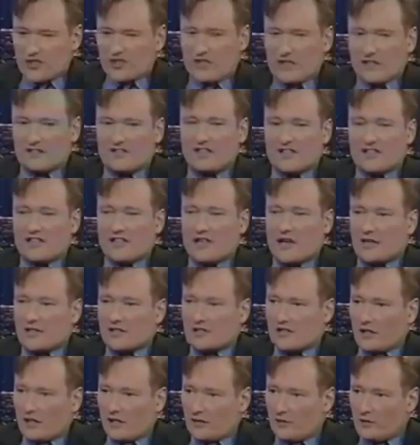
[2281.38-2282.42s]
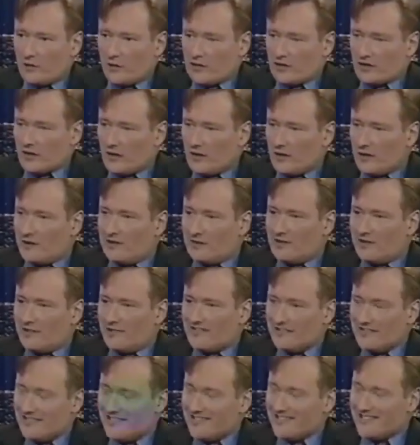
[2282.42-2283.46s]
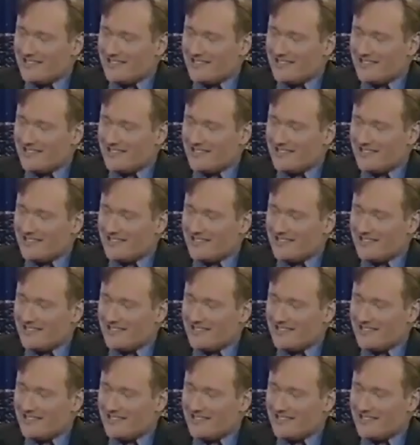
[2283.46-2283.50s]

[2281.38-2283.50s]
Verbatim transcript: just sounds disgusting. What are you talking? about?